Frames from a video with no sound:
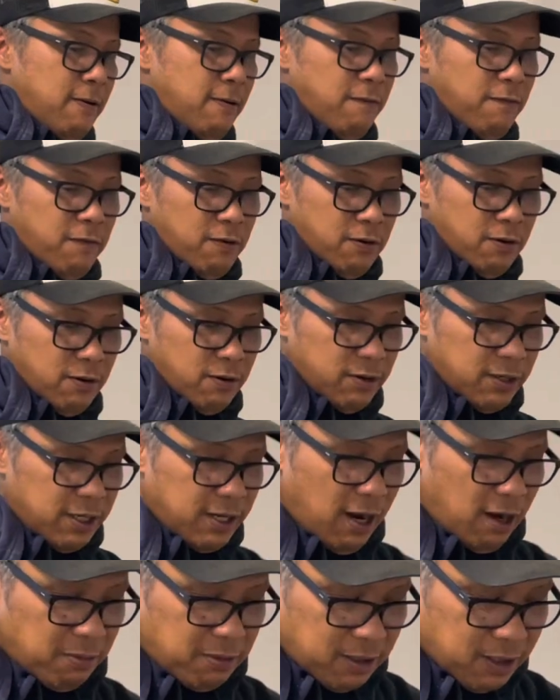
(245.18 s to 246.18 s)
for the
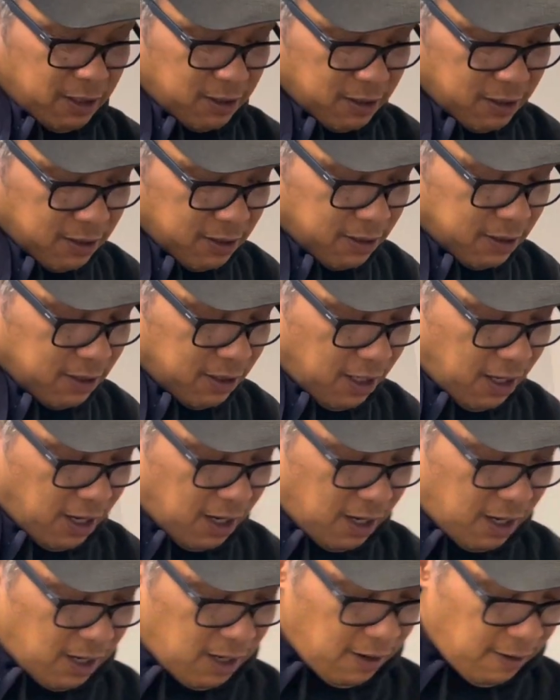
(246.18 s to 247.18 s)
cabinets,
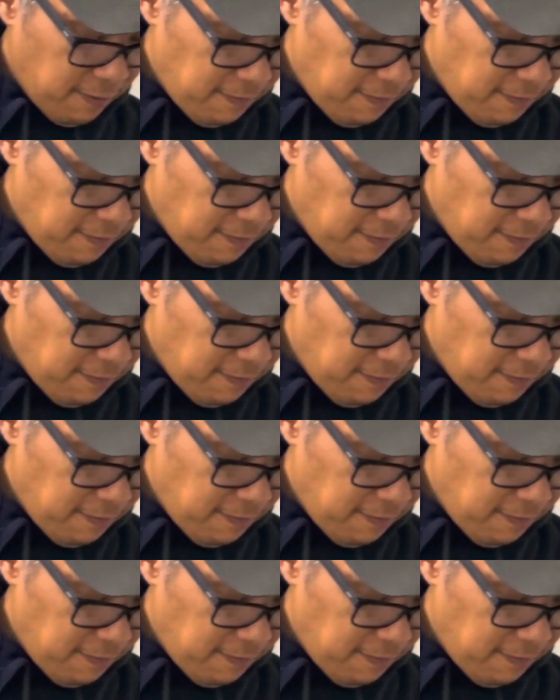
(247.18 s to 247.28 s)
and